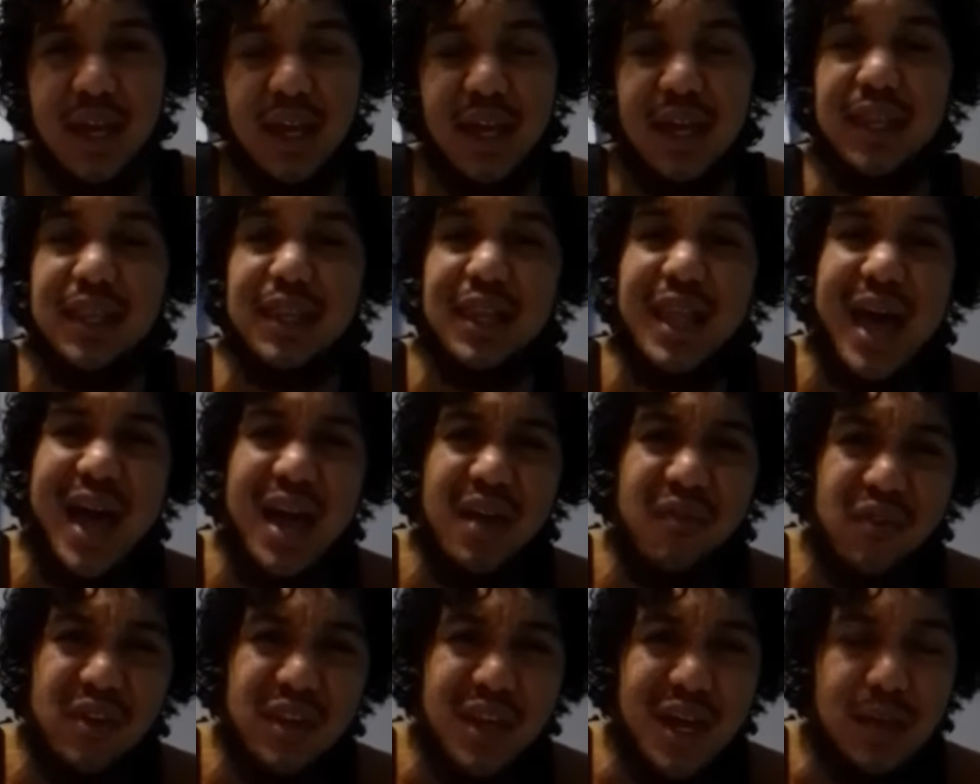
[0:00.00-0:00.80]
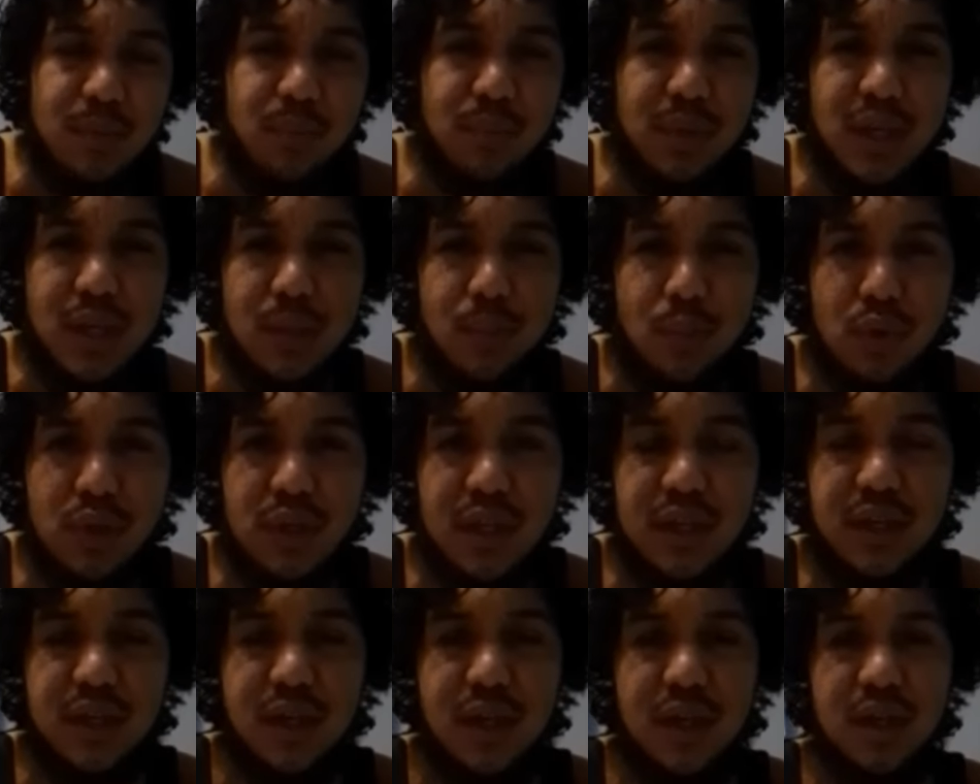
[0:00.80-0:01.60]
and laughing at people
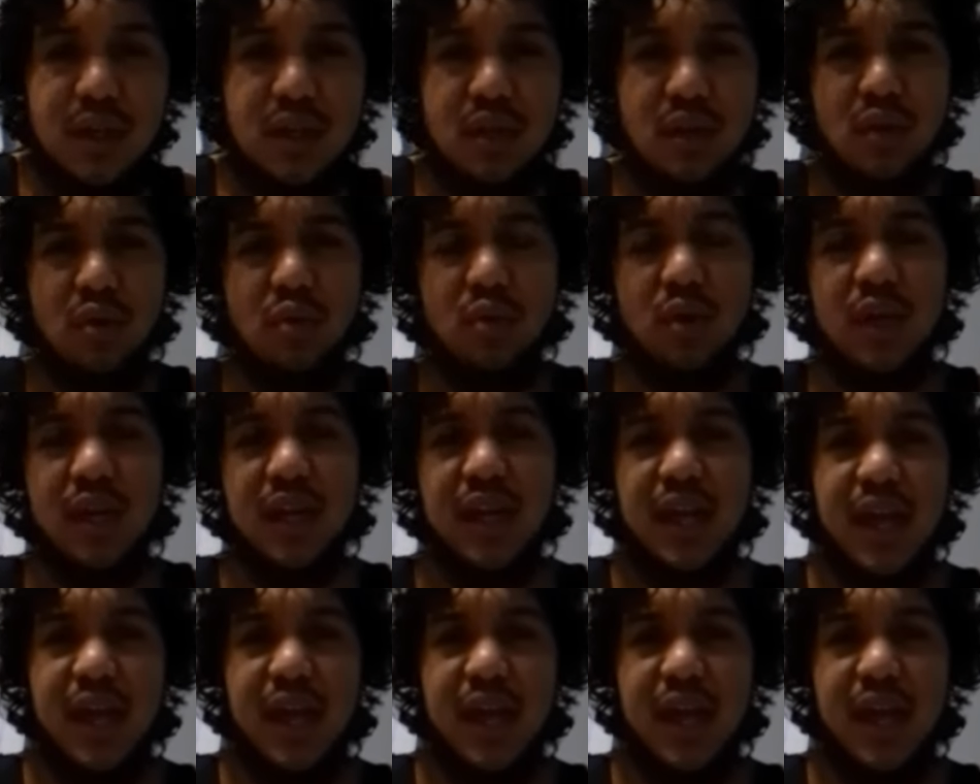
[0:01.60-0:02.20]
and, you know,